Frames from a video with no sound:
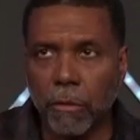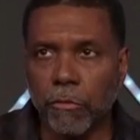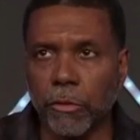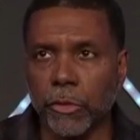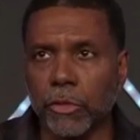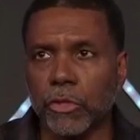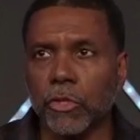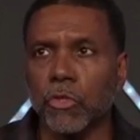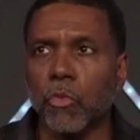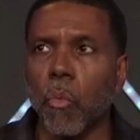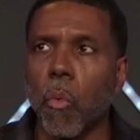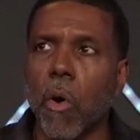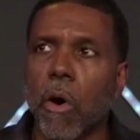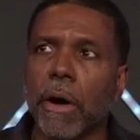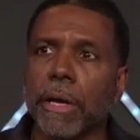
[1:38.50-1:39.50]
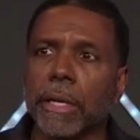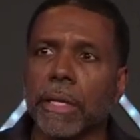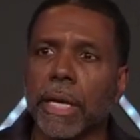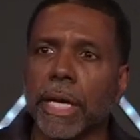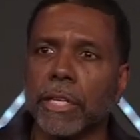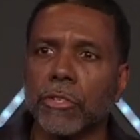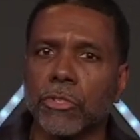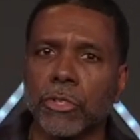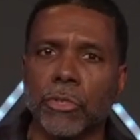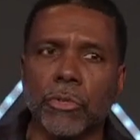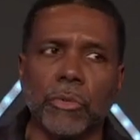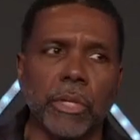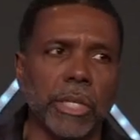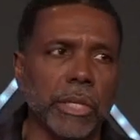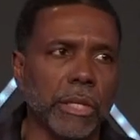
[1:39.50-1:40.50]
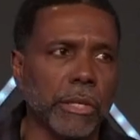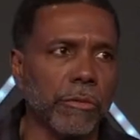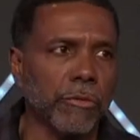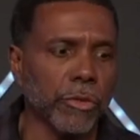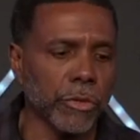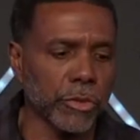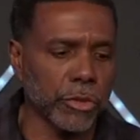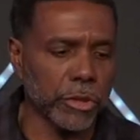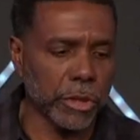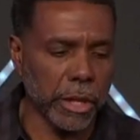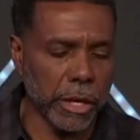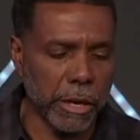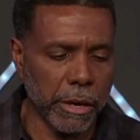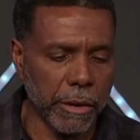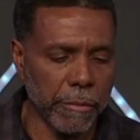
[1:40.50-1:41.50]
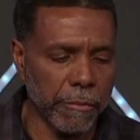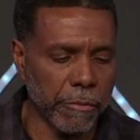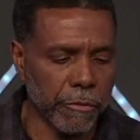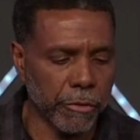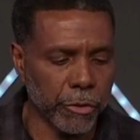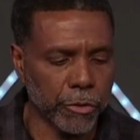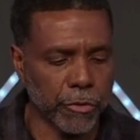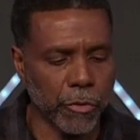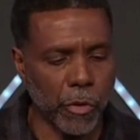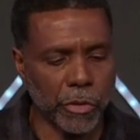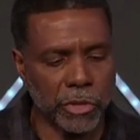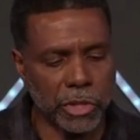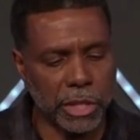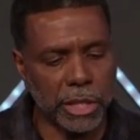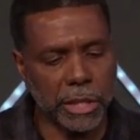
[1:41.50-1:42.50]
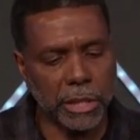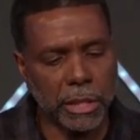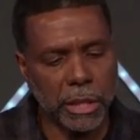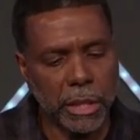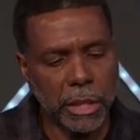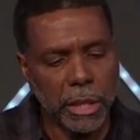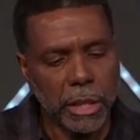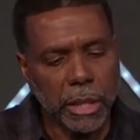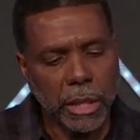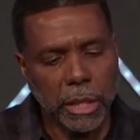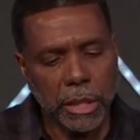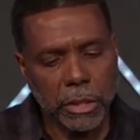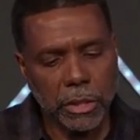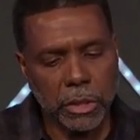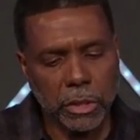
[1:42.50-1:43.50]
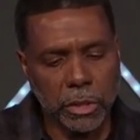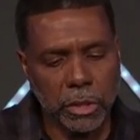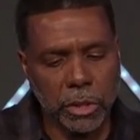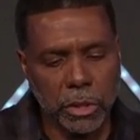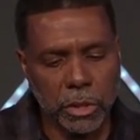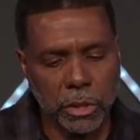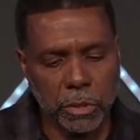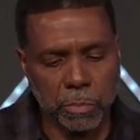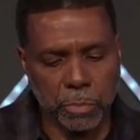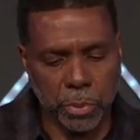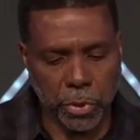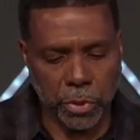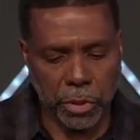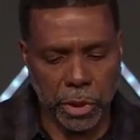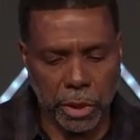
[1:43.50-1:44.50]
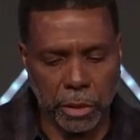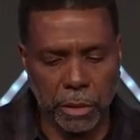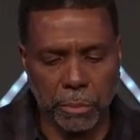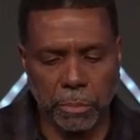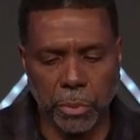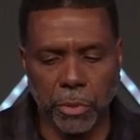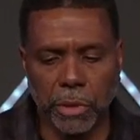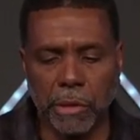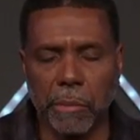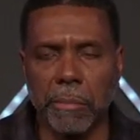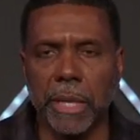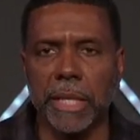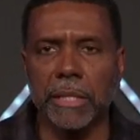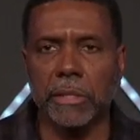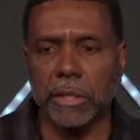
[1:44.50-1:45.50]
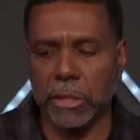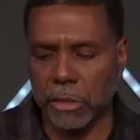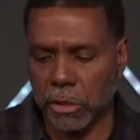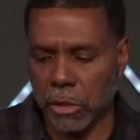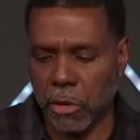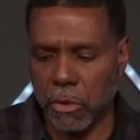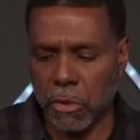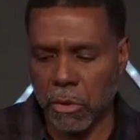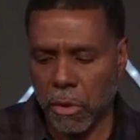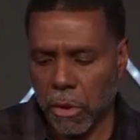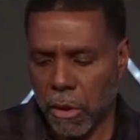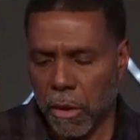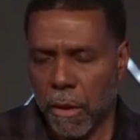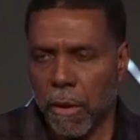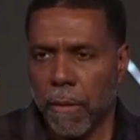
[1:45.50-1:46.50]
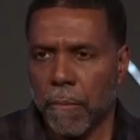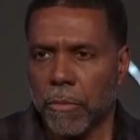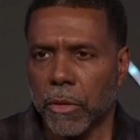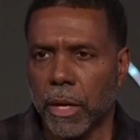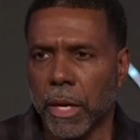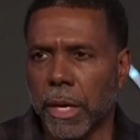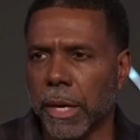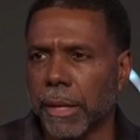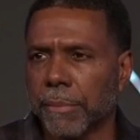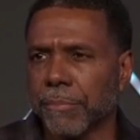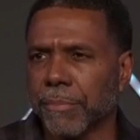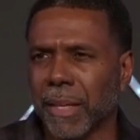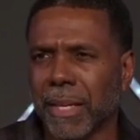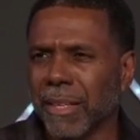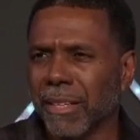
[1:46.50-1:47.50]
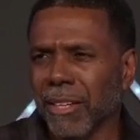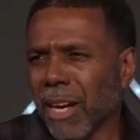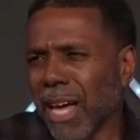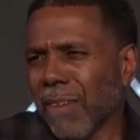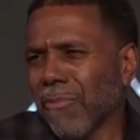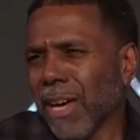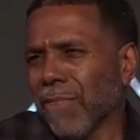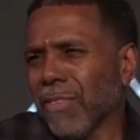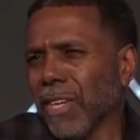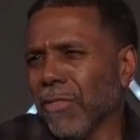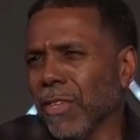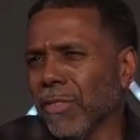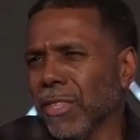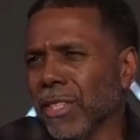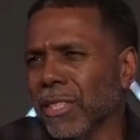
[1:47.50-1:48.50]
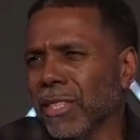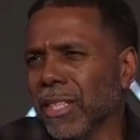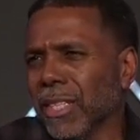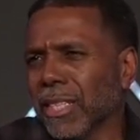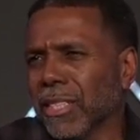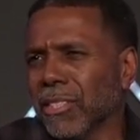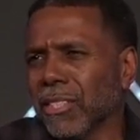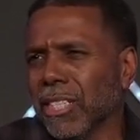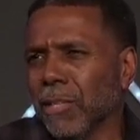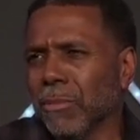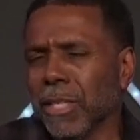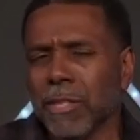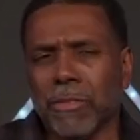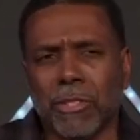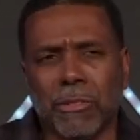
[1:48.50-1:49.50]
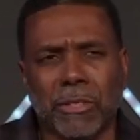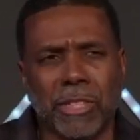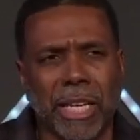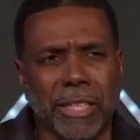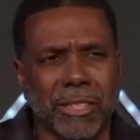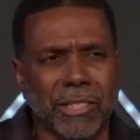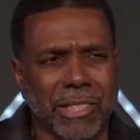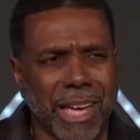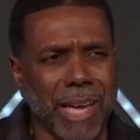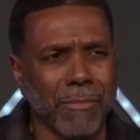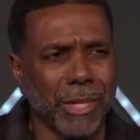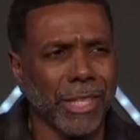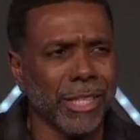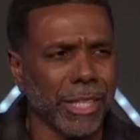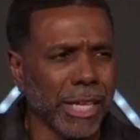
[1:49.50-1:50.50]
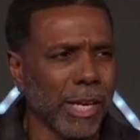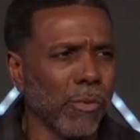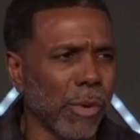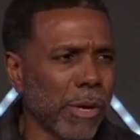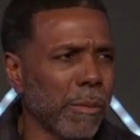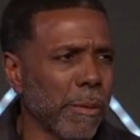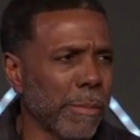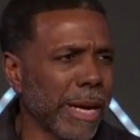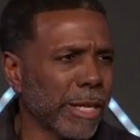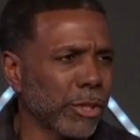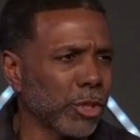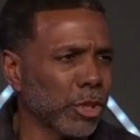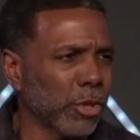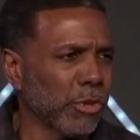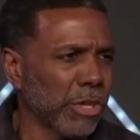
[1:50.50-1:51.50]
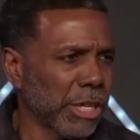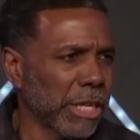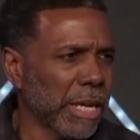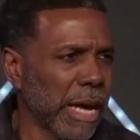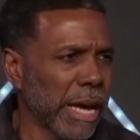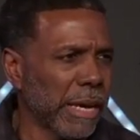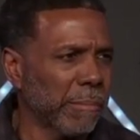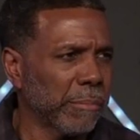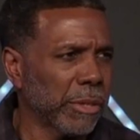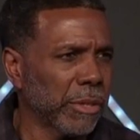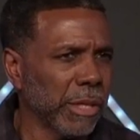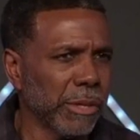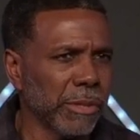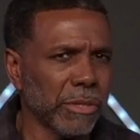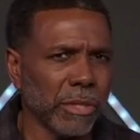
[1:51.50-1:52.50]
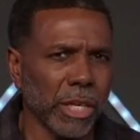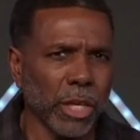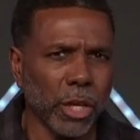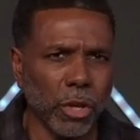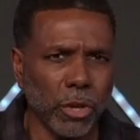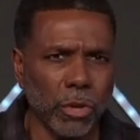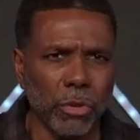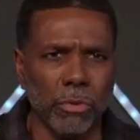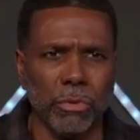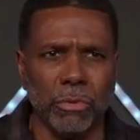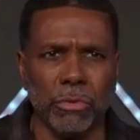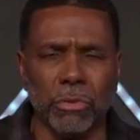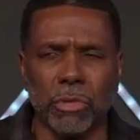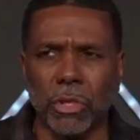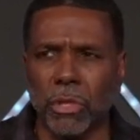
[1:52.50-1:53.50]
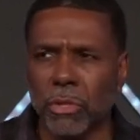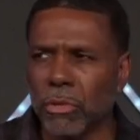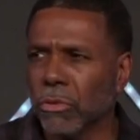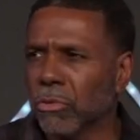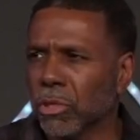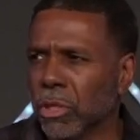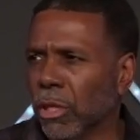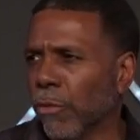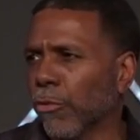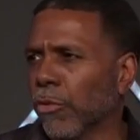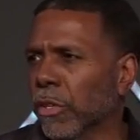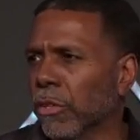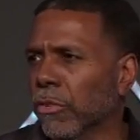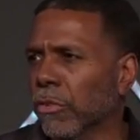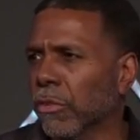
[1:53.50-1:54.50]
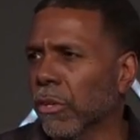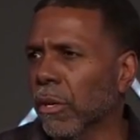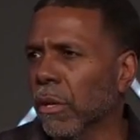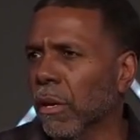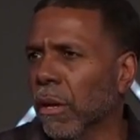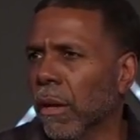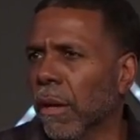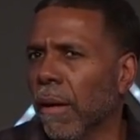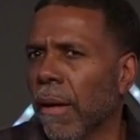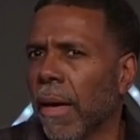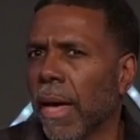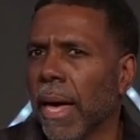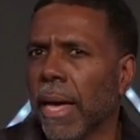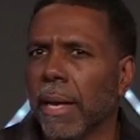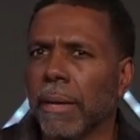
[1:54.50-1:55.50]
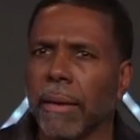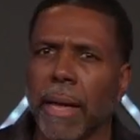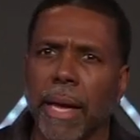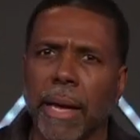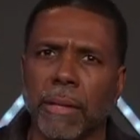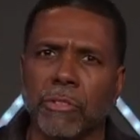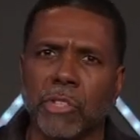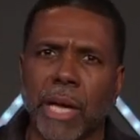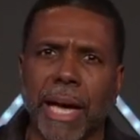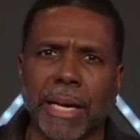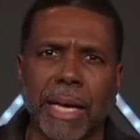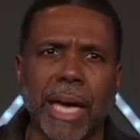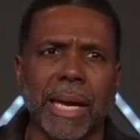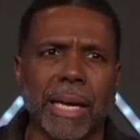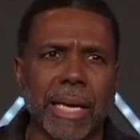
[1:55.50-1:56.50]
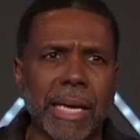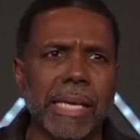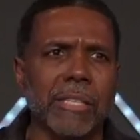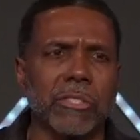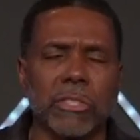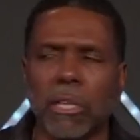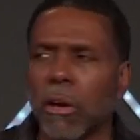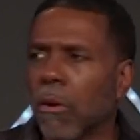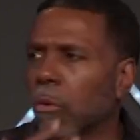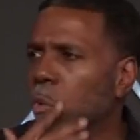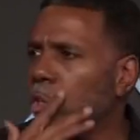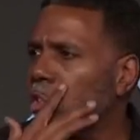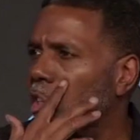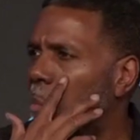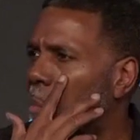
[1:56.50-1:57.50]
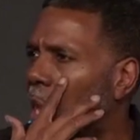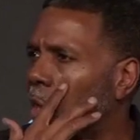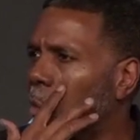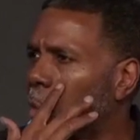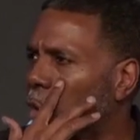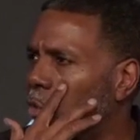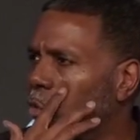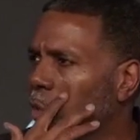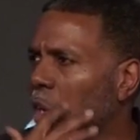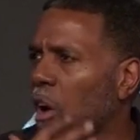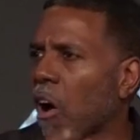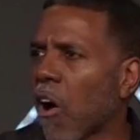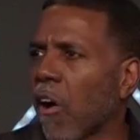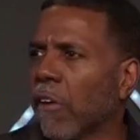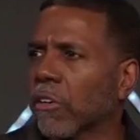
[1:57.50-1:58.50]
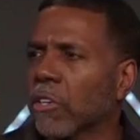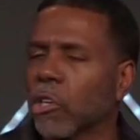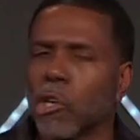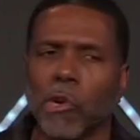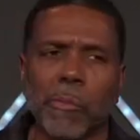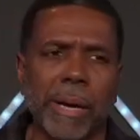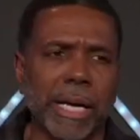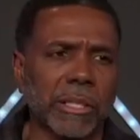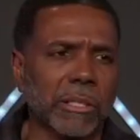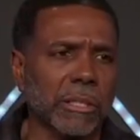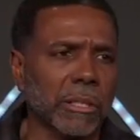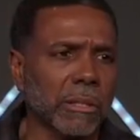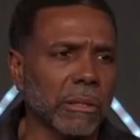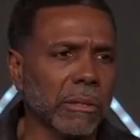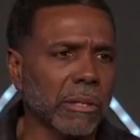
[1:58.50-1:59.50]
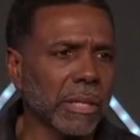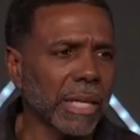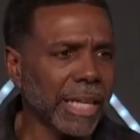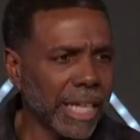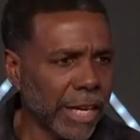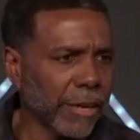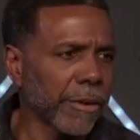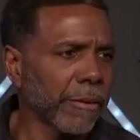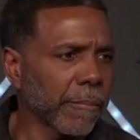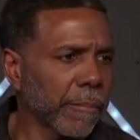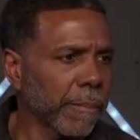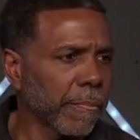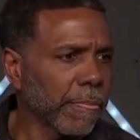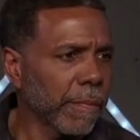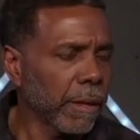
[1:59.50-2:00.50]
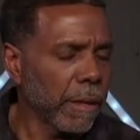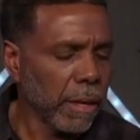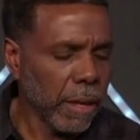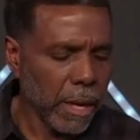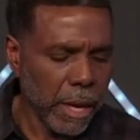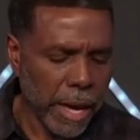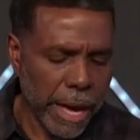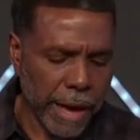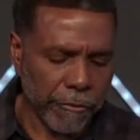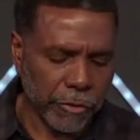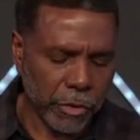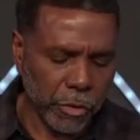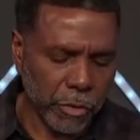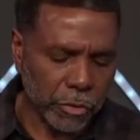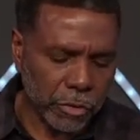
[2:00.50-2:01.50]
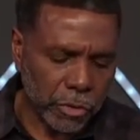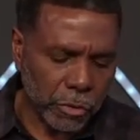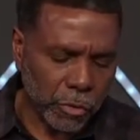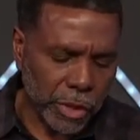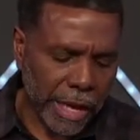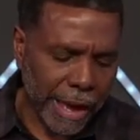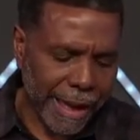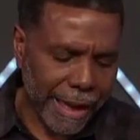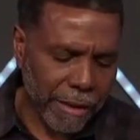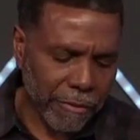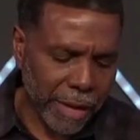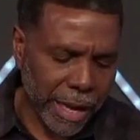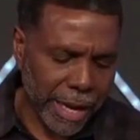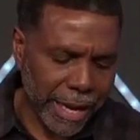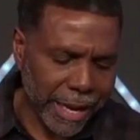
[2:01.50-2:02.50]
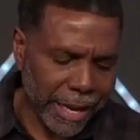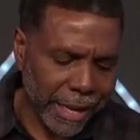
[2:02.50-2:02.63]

verses 1 and 2, and then verse, uh, verse 14. And this is this is pretty pretty amazing. So, um, you know, I've, I've, never even dug this deep to even take the time to look at what I'm about to show you tonight. But there is a huge huge difference and a gigantic insult when somebody works real hard to go back to the letter after we have a